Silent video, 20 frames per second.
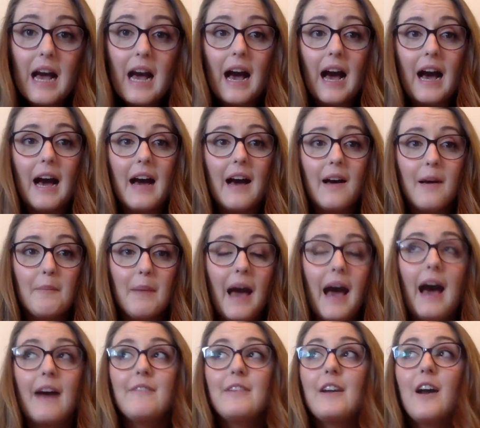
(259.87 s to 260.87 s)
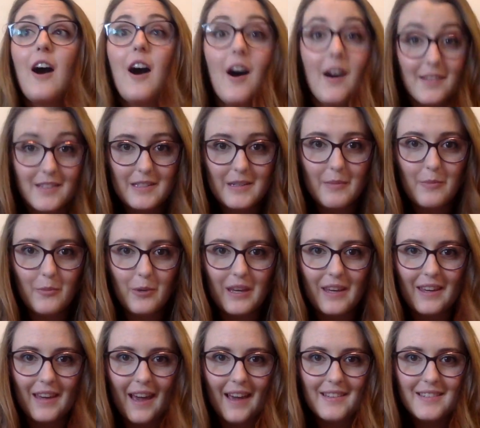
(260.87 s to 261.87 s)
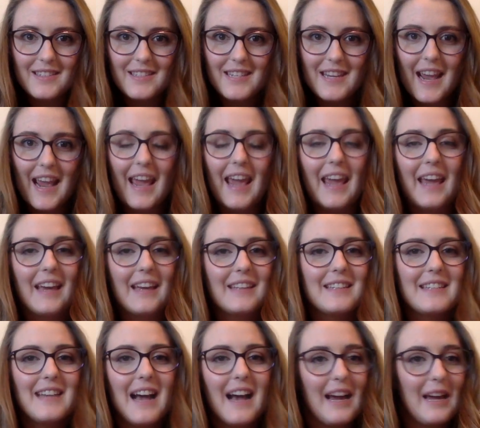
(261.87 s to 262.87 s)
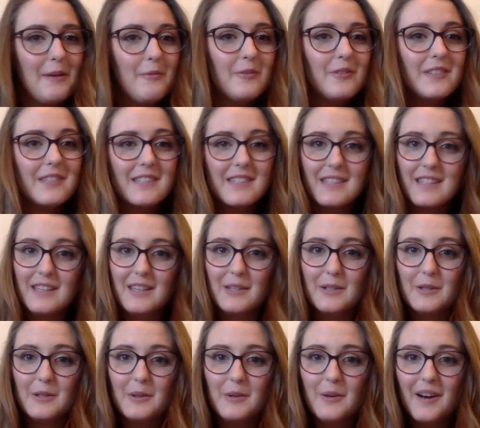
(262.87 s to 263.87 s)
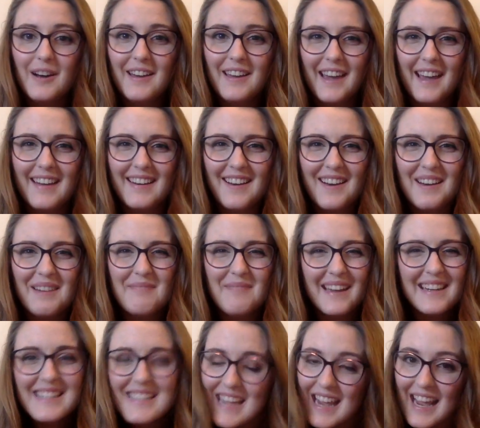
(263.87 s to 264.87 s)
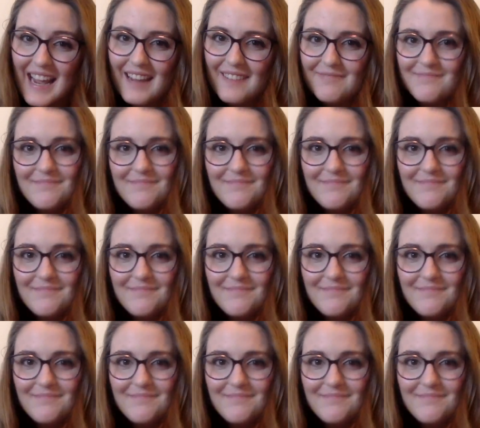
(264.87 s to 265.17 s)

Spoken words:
Have an awesome weekend, and I will see you again on Monday.